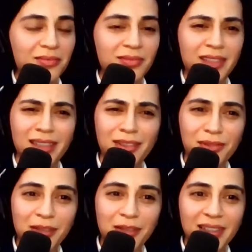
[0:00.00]
didn't
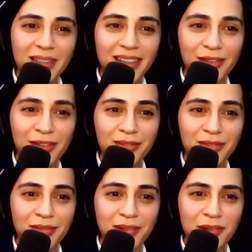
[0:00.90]
really want to have
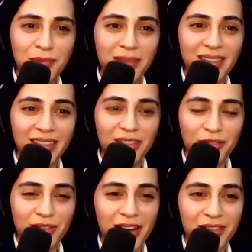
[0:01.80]
human
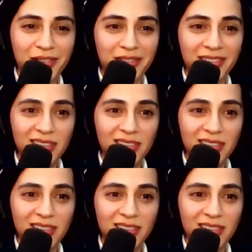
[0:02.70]
interaction.